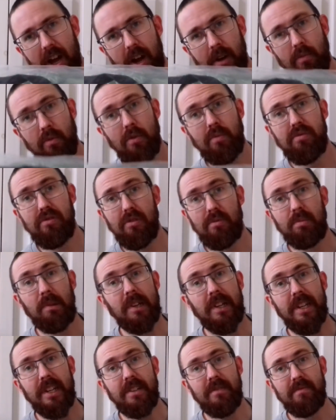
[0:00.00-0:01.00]
I will
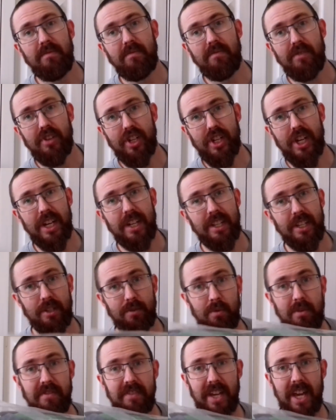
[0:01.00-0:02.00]
probably share this
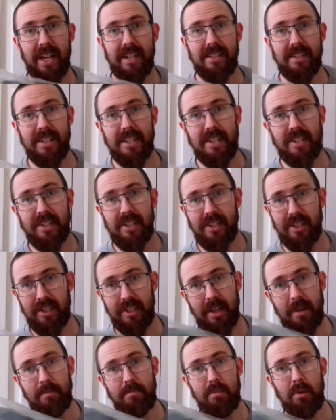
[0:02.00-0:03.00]
with Candice at
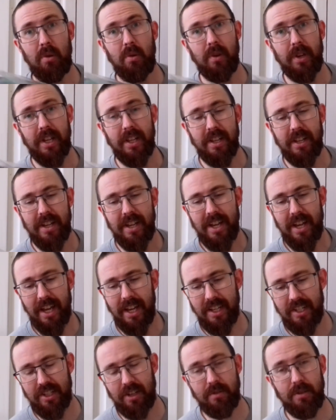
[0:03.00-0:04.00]
some point.
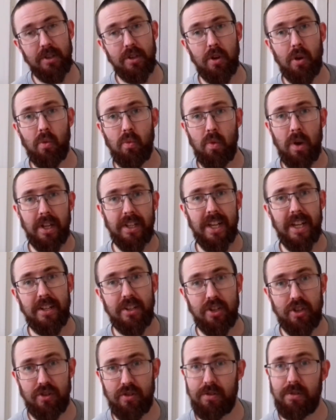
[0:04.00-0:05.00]
It's only got one
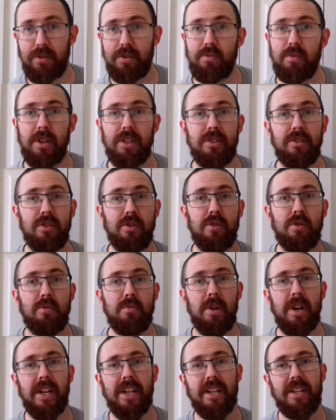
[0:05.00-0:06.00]
entrance, one
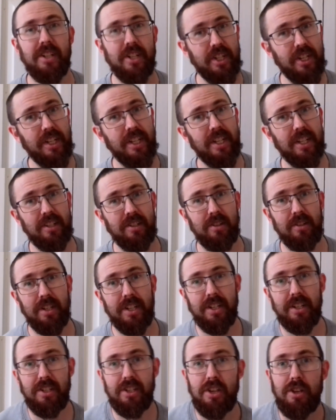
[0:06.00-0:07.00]
doorway, and she does
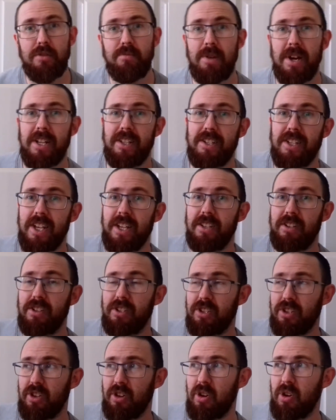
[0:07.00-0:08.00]
like a two-man tent
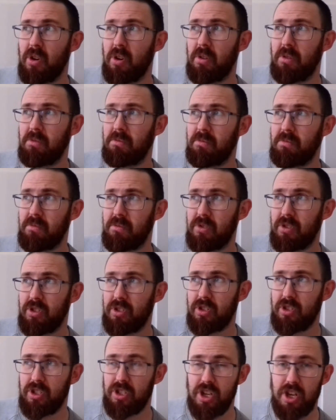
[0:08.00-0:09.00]
that's got
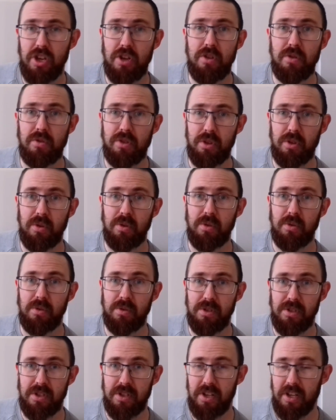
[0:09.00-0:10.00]
two
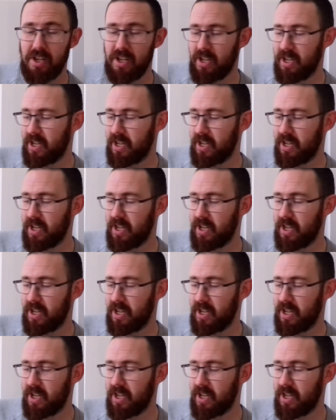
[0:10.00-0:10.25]
doors.